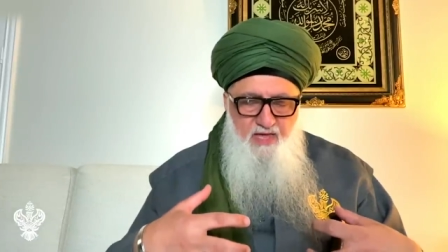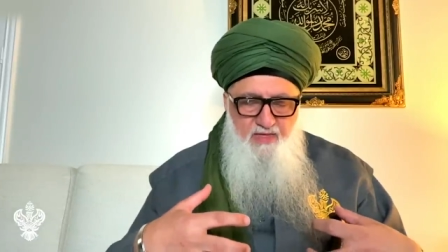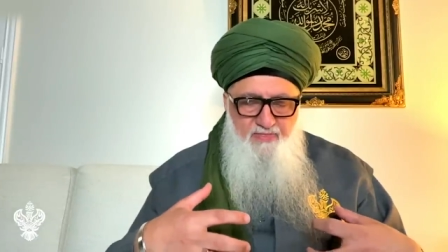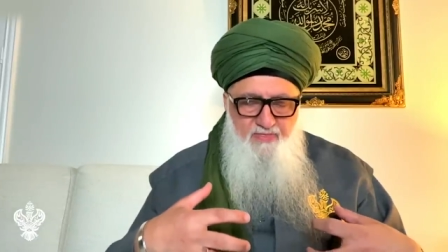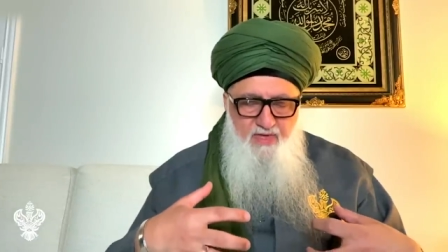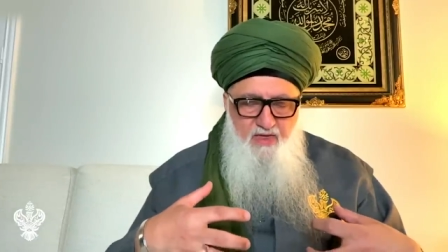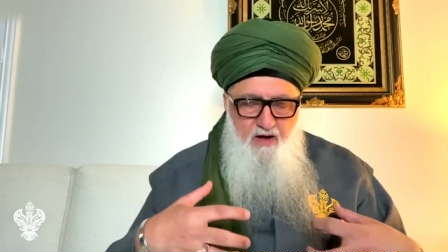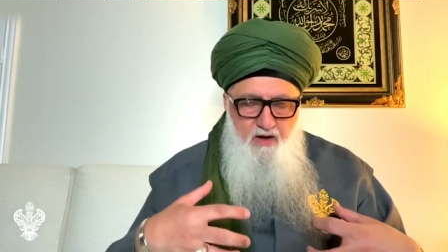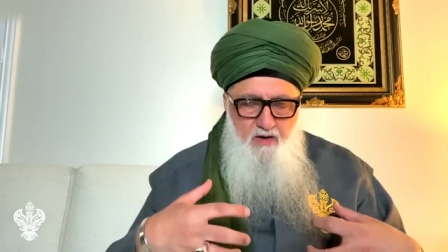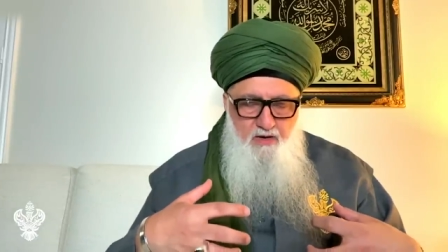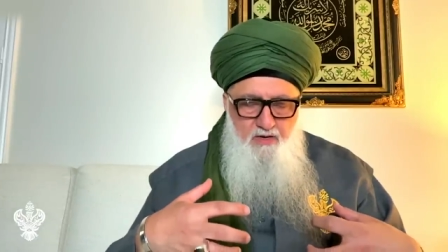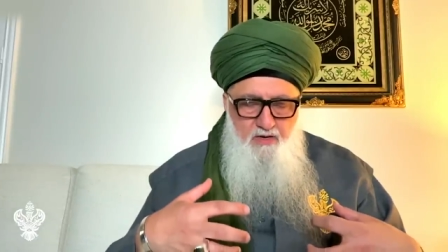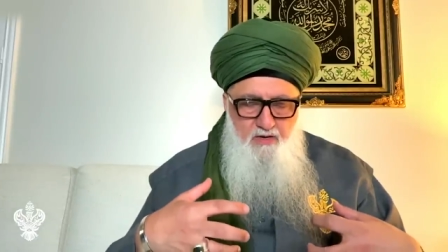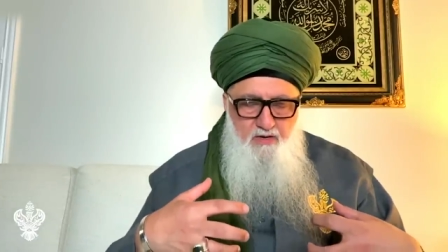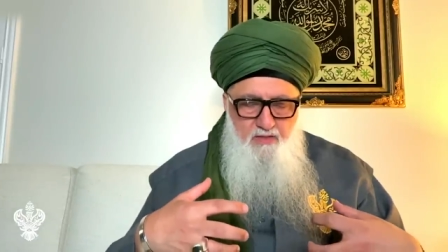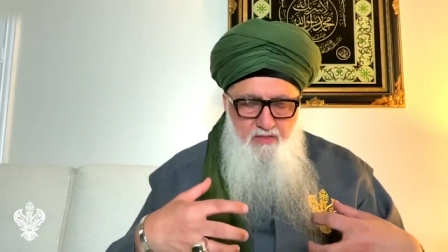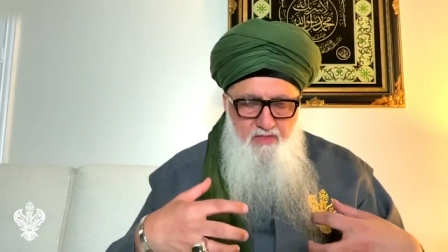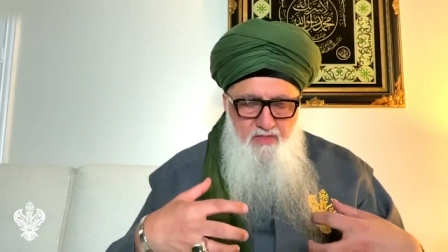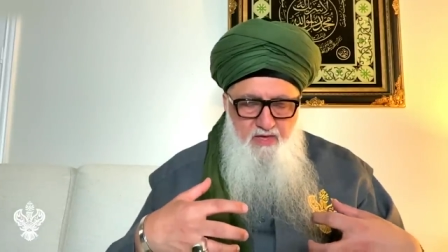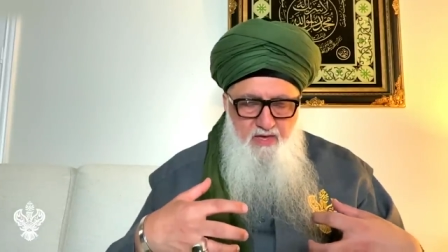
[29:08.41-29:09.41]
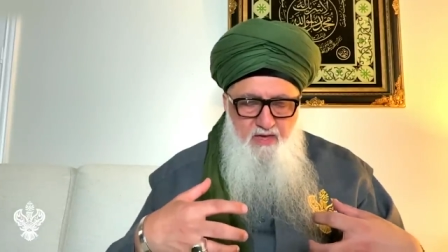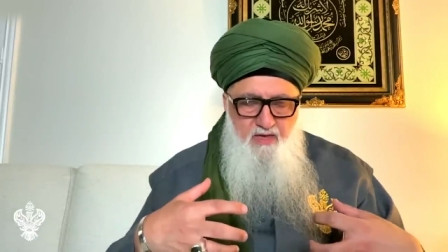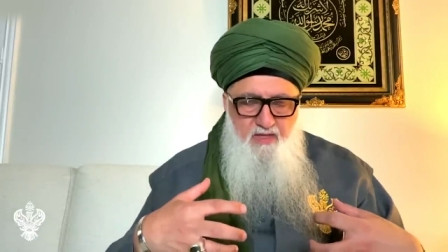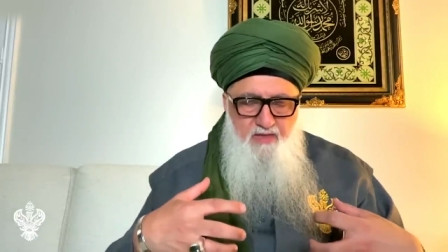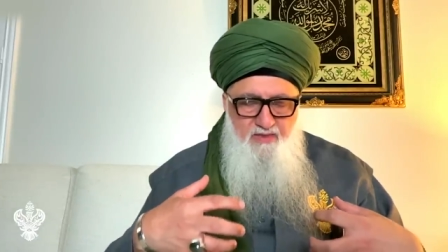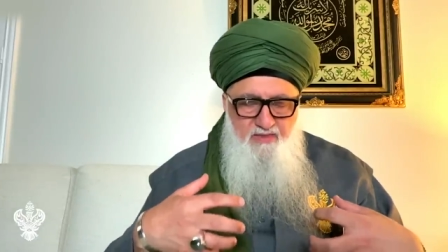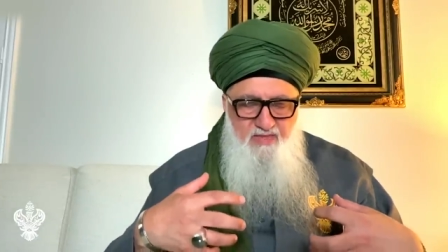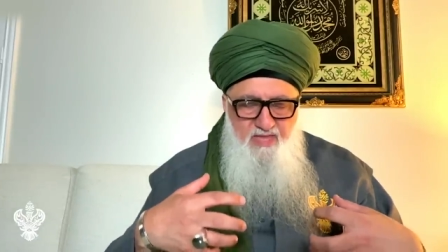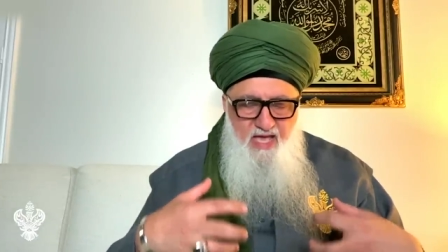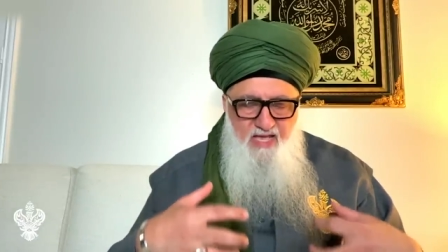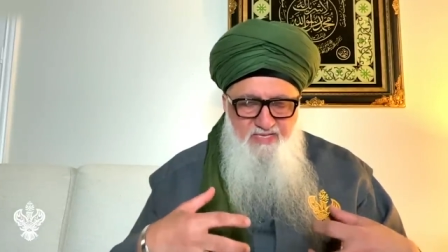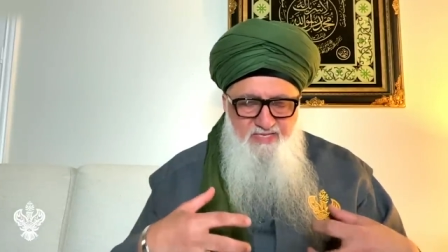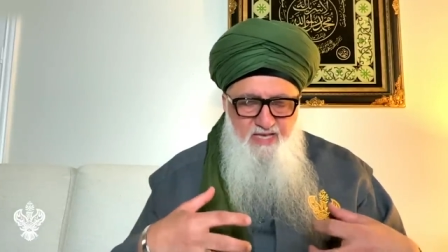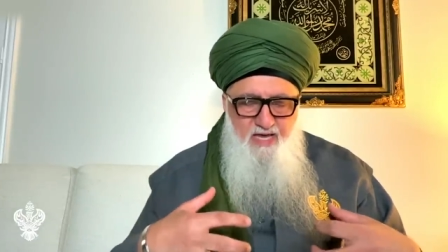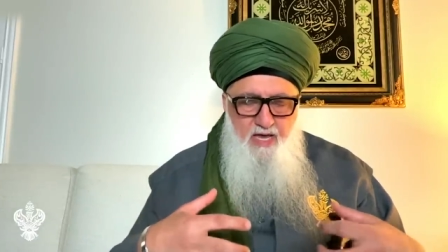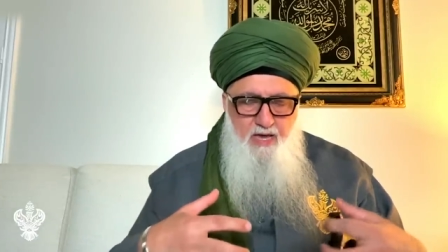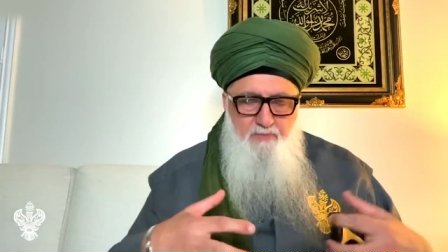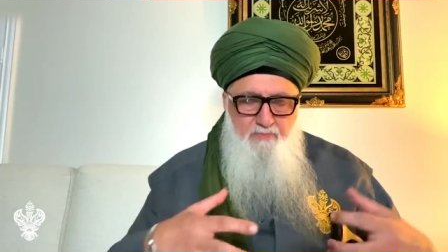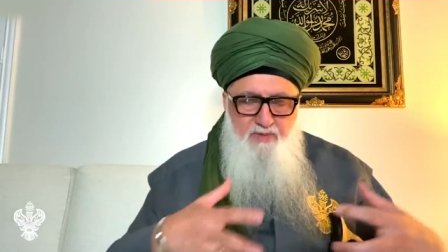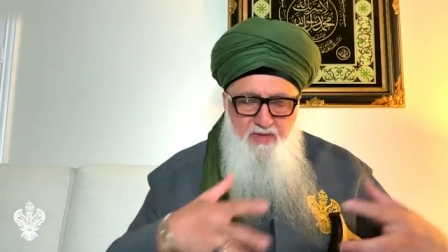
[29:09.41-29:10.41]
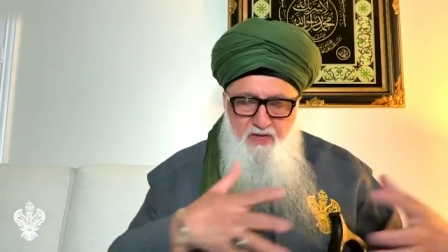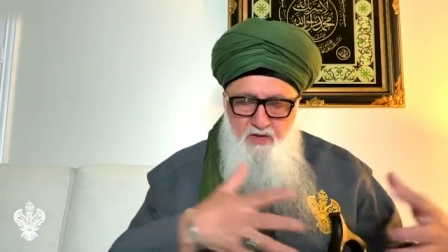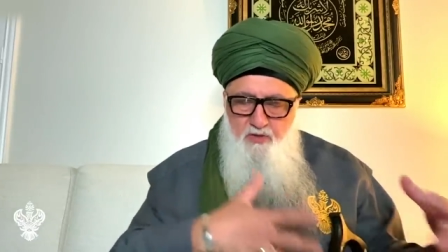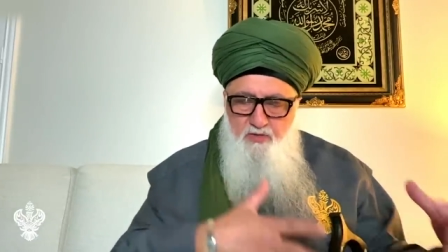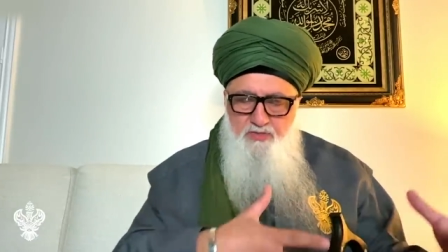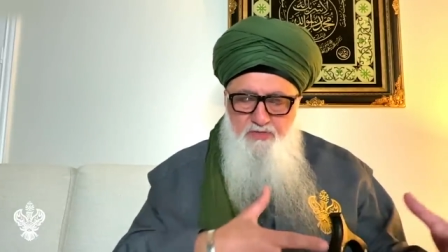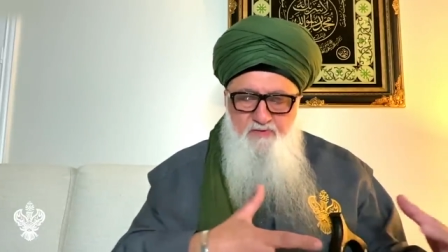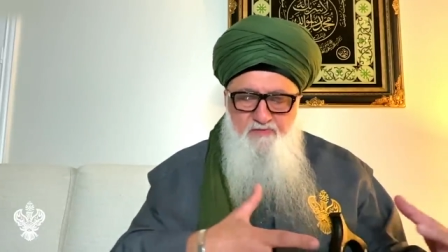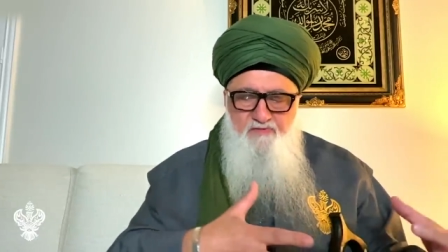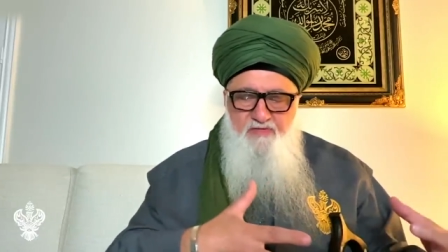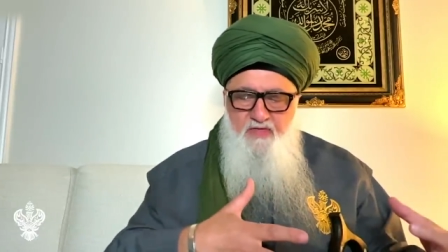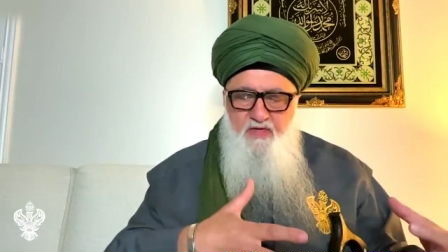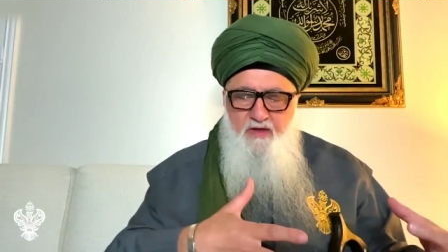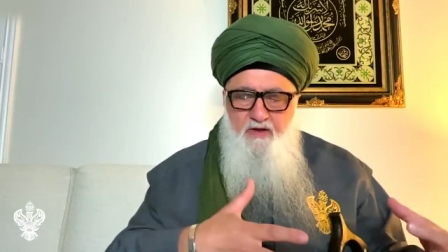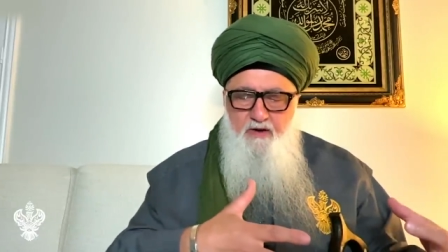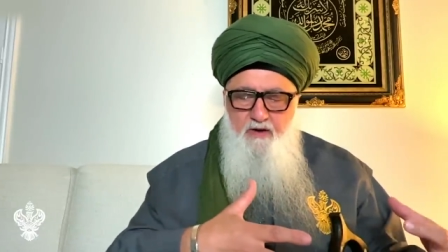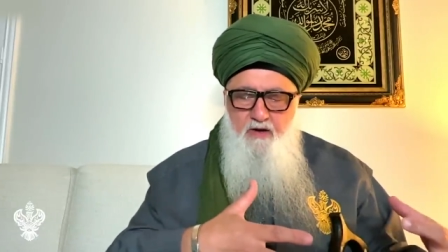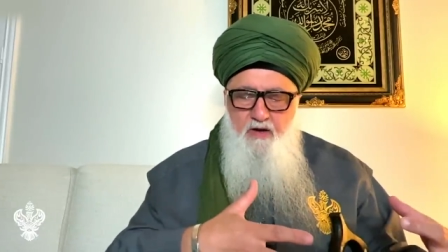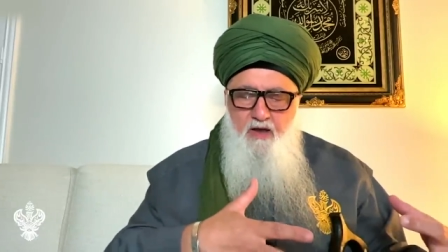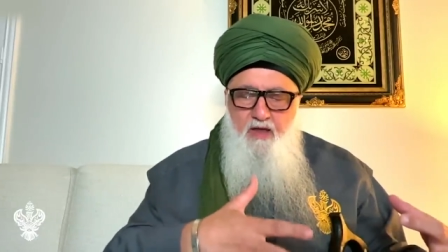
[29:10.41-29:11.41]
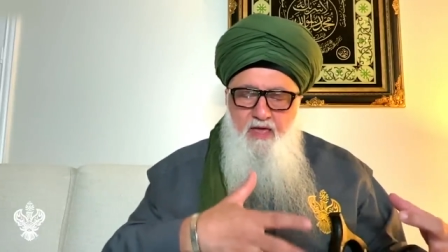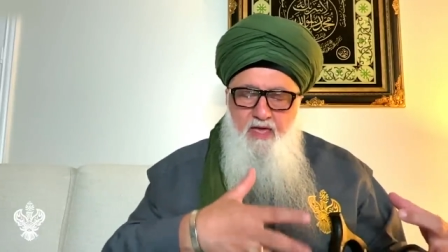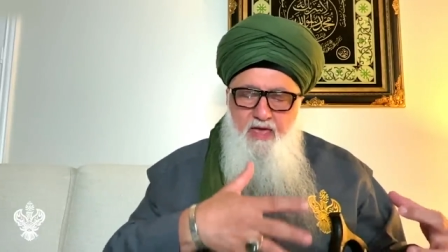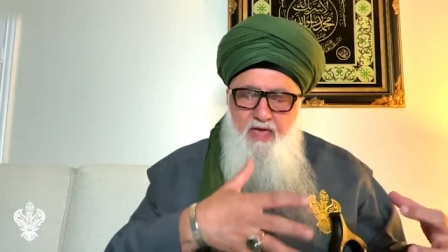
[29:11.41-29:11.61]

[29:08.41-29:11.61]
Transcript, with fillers: and they're under the nazar because of their